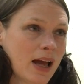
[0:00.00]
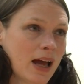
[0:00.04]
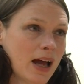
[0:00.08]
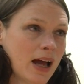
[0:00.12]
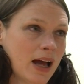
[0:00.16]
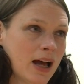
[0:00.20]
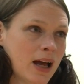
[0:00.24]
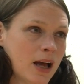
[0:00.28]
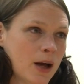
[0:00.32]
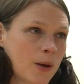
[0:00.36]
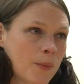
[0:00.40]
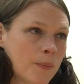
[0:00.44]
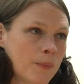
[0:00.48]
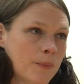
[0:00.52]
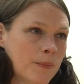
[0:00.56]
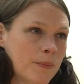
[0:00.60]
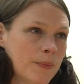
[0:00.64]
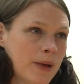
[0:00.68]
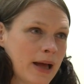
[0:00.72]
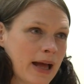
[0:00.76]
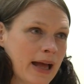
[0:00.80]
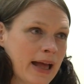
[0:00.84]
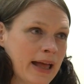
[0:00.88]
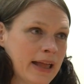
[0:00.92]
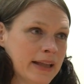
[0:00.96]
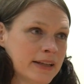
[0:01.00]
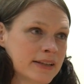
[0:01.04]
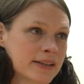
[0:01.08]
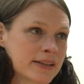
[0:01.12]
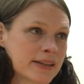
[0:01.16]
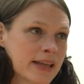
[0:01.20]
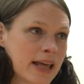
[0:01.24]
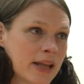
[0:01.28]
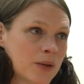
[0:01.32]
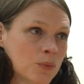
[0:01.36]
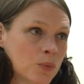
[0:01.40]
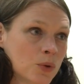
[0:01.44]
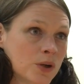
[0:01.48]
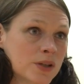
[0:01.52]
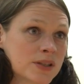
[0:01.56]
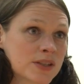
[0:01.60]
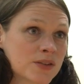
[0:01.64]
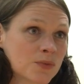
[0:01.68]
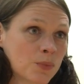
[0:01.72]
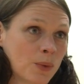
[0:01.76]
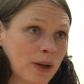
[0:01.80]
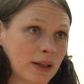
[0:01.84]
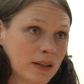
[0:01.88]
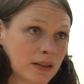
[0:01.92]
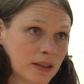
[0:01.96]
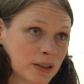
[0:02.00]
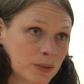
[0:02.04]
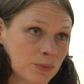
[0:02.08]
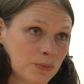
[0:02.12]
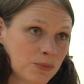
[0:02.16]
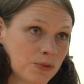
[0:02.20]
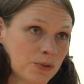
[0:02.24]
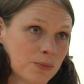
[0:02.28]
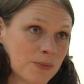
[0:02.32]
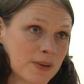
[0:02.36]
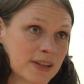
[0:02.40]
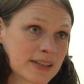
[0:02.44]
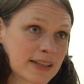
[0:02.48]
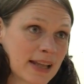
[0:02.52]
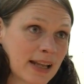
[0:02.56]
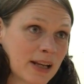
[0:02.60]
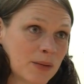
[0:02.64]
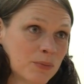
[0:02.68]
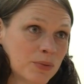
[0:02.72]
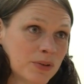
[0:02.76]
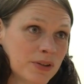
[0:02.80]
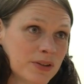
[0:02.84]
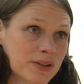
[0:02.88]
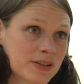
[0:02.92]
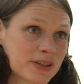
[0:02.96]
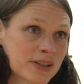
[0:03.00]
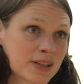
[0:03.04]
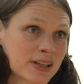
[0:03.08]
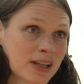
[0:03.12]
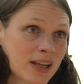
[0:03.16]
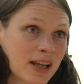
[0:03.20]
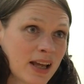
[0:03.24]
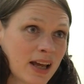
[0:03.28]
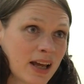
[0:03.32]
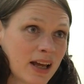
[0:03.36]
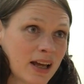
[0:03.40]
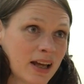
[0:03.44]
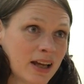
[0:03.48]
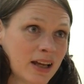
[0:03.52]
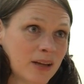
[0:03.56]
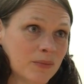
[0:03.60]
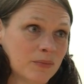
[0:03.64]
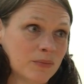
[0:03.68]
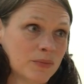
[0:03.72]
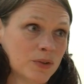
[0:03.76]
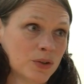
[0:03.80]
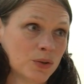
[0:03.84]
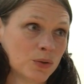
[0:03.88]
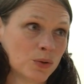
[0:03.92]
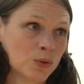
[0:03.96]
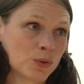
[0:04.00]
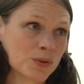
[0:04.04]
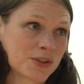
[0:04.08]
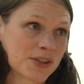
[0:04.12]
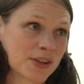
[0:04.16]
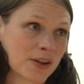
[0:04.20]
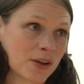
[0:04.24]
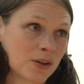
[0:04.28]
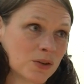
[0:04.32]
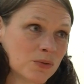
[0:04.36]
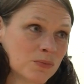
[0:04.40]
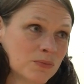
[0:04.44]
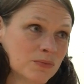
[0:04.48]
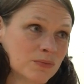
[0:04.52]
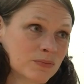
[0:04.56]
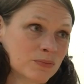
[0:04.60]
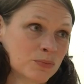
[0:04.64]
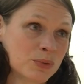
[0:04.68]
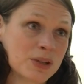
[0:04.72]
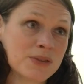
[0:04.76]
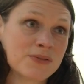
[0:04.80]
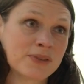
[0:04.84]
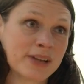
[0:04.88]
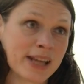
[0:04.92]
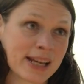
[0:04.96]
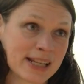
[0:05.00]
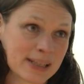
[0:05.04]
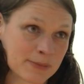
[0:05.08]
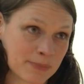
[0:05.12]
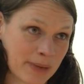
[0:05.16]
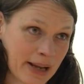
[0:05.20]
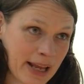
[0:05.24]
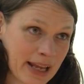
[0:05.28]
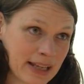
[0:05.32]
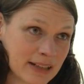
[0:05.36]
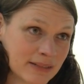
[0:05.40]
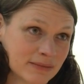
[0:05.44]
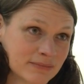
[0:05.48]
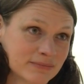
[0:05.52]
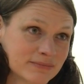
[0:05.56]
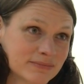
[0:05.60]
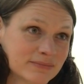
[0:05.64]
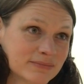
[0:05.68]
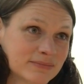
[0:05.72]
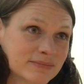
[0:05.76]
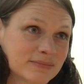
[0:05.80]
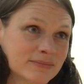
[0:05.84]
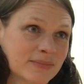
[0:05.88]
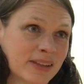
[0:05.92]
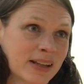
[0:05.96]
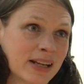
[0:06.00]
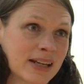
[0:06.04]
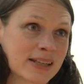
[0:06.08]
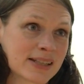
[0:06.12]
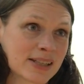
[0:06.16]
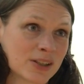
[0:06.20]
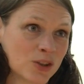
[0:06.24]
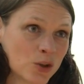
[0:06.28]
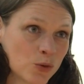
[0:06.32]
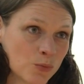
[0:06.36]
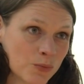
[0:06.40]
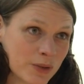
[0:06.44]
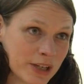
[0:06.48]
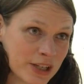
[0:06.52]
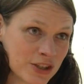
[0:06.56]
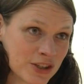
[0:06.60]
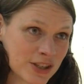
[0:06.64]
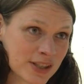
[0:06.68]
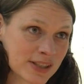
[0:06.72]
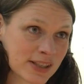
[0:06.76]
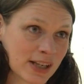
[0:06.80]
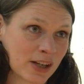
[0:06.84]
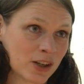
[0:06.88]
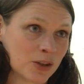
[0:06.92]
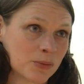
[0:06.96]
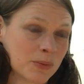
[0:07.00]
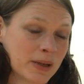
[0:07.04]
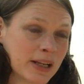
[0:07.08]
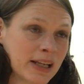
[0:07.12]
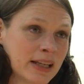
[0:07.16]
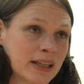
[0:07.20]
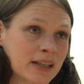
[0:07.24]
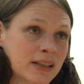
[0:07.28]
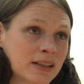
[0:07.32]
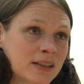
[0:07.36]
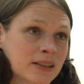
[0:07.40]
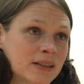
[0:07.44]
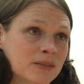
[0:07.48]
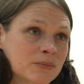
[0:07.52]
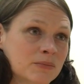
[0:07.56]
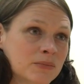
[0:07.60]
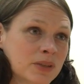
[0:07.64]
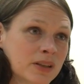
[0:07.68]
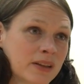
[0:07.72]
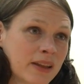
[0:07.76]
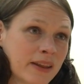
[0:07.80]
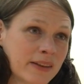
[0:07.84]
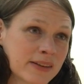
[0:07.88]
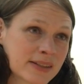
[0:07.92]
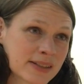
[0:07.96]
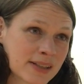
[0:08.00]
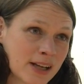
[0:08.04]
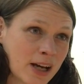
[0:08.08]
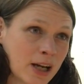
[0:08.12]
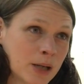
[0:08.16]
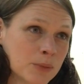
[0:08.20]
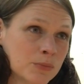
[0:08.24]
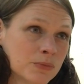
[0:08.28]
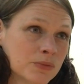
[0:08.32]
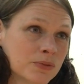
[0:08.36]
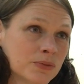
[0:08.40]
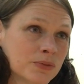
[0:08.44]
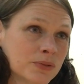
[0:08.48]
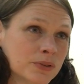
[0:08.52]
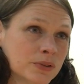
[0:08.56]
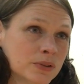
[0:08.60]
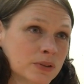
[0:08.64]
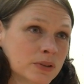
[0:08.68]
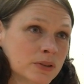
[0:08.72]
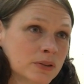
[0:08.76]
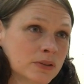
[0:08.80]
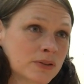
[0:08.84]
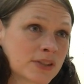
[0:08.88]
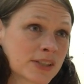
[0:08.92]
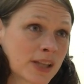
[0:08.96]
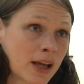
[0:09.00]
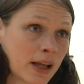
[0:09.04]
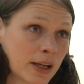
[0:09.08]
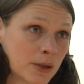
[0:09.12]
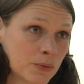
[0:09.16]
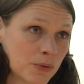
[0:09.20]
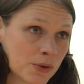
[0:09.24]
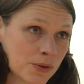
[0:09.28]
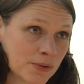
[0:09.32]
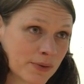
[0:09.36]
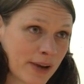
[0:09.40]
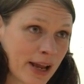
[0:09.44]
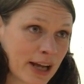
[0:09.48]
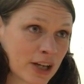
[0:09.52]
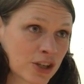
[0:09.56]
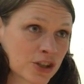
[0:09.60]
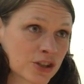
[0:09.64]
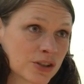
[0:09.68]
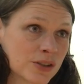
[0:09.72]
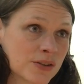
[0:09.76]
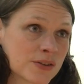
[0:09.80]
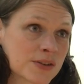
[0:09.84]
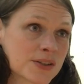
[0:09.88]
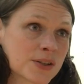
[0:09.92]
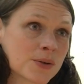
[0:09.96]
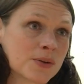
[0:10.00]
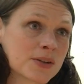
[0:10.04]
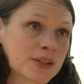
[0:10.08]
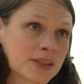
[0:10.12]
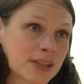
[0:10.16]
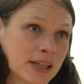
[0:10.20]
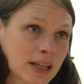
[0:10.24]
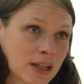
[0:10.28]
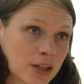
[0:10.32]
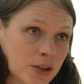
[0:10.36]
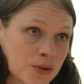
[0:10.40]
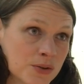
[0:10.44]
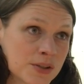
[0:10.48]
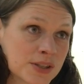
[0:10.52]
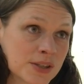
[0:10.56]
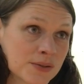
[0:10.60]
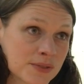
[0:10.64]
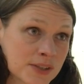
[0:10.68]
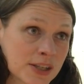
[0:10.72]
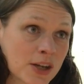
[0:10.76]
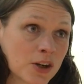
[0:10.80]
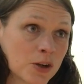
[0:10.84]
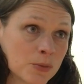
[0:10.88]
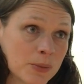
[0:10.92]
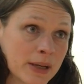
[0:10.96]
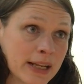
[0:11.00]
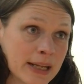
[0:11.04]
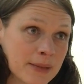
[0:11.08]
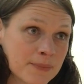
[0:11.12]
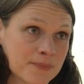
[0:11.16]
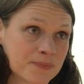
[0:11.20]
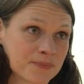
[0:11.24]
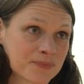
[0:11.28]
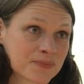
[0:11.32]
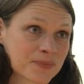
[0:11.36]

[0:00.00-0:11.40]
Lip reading: and then words of welcome from the celebrant, who will also briefly explain that it's a non-religious ceremony, but there's time for silent reflection, so it's an inclusive ceremony.